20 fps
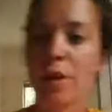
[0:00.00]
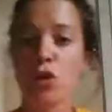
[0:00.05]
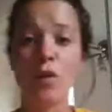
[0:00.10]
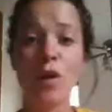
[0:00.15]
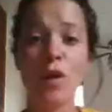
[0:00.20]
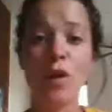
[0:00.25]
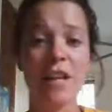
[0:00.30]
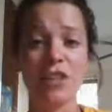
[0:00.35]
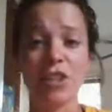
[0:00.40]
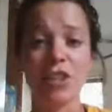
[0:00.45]
You
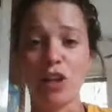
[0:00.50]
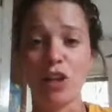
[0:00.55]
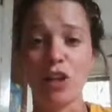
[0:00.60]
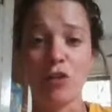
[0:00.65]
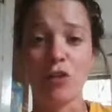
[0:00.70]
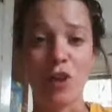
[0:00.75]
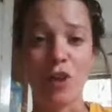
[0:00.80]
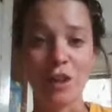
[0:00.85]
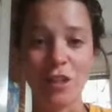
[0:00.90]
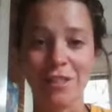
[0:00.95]
guys are going to
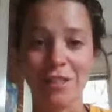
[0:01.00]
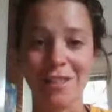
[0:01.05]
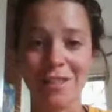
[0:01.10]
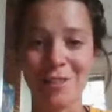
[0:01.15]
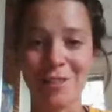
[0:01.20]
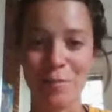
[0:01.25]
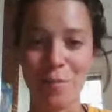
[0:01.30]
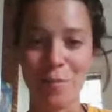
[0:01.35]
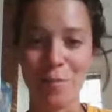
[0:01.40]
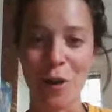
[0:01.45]
crush this
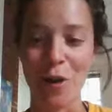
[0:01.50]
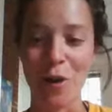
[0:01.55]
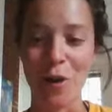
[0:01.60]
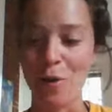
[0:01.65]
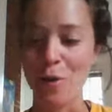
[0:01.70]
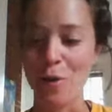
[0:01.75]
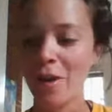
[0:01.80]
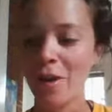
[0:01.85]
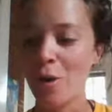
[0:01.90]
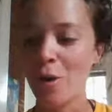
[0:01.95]

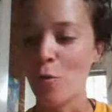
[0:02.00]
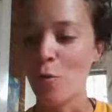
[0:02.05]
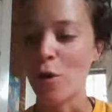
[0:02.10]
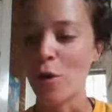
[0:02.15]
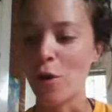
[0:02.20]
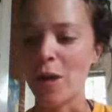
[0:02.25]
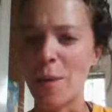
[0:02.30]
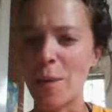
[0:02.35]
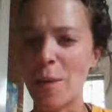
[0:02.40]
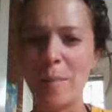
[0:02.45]
tomorrow. We're
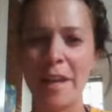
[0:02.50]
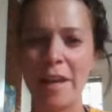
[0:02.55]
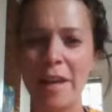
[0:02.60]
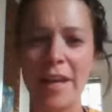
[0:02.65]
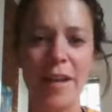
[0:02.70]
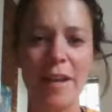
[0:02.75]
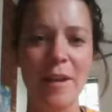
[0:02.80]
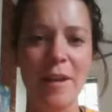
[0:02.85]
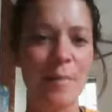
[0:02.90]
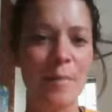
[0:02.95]
going to
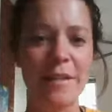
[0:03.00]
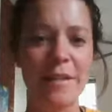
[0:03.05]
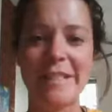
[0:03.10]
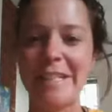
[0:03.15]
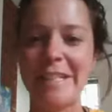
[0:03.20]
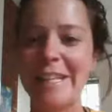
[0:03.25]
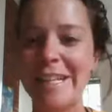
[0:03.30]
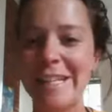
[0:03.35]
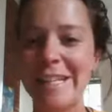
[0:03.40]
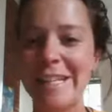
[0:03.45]
beat
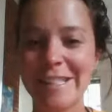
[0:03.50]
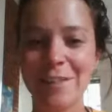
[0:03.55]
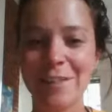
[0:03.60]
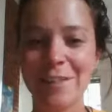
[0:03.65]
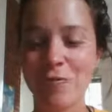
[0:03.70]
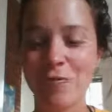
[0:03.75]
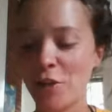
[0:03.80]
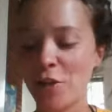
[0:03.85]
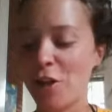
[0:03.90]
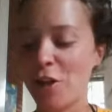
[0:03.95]
Batiste.
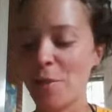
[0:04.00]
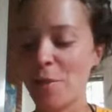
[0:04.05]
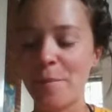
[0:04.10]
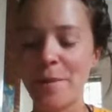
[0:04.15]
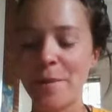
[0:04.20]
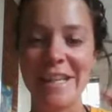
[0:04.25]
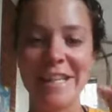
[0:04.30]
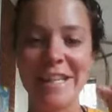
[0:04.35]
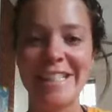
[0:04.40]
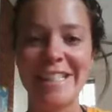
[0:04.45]
We're going to
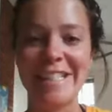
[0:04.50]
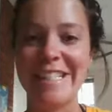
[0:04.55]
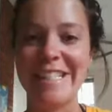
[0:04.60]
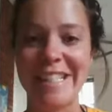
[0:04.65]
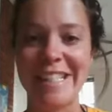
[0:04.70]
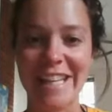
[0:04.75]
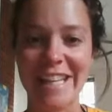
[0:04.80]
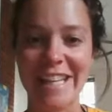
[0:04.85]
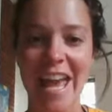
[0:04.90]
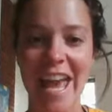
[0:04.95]
beat
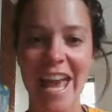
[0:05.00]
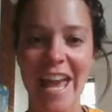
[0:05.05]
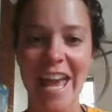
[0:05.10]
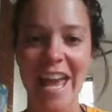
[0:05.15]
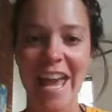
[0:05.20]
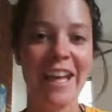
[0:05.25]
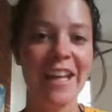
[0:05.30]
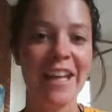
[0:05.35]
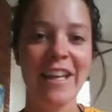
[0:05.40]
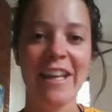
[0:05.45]

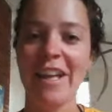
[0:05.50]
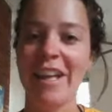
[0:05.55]
DTA.